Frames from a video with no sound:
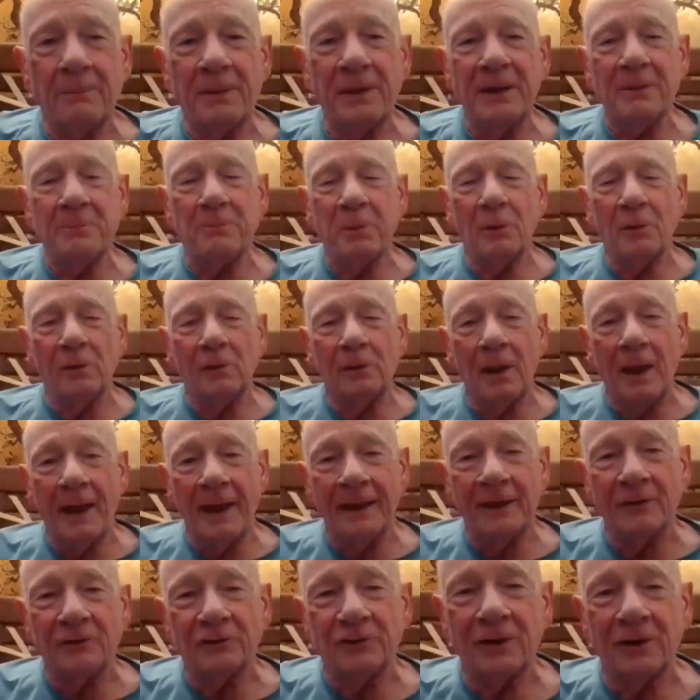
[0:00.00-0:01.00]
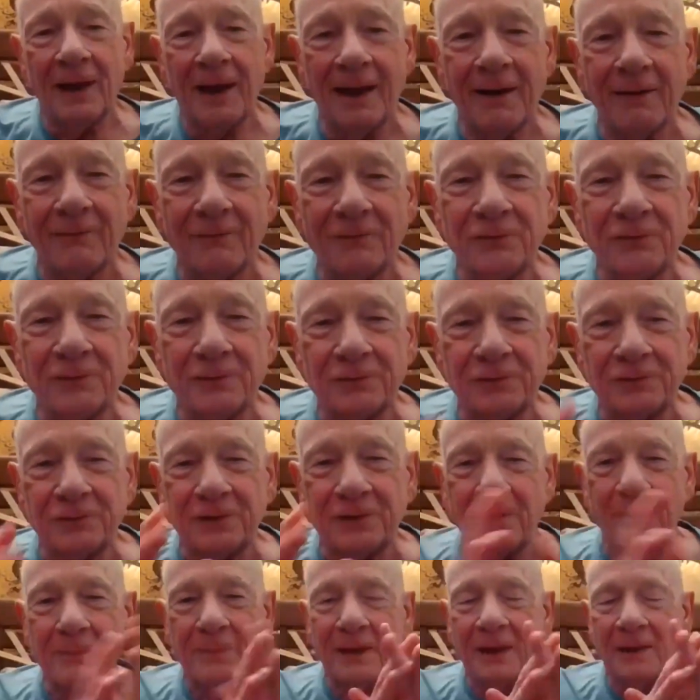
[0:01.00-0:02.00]
People like to have
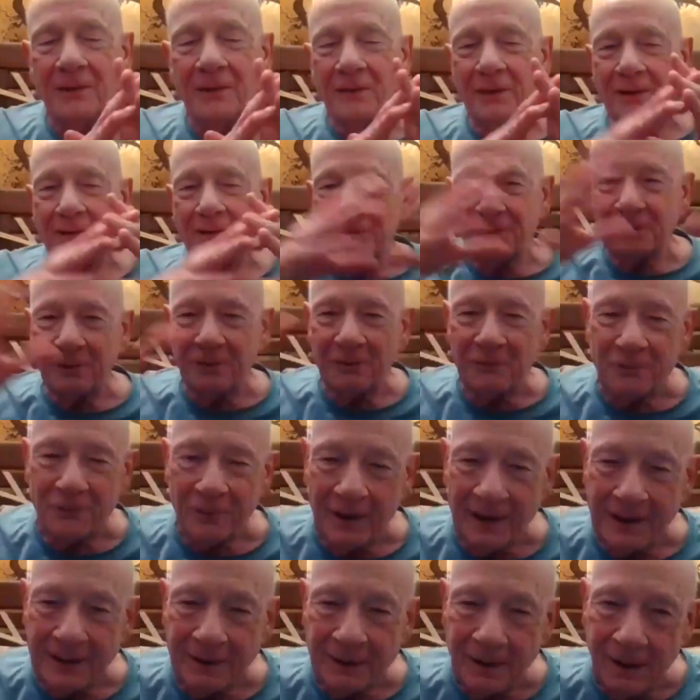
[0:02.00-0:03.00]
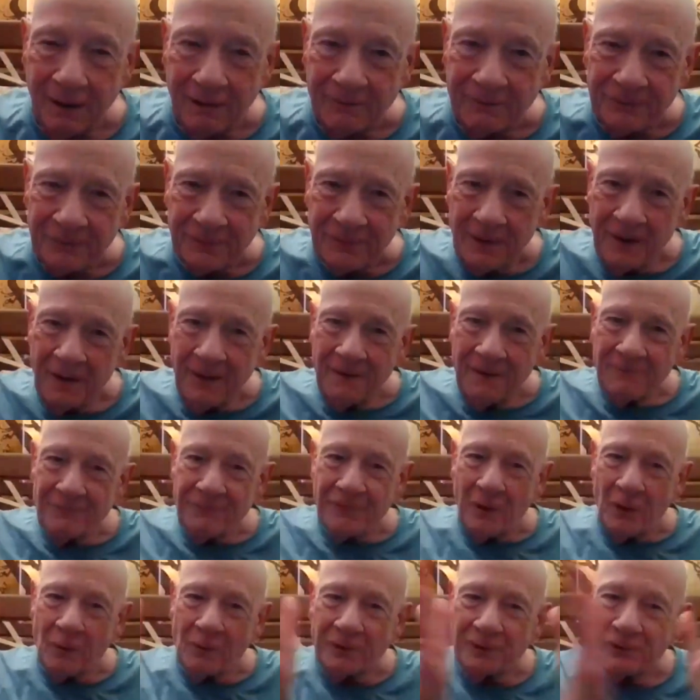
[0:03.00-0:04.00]
something that they're afraid of
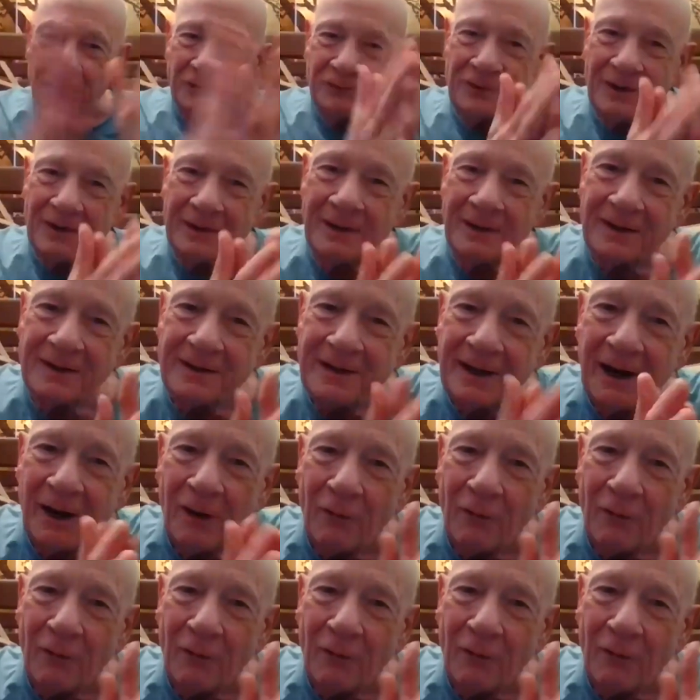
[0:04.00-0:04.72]
focused in a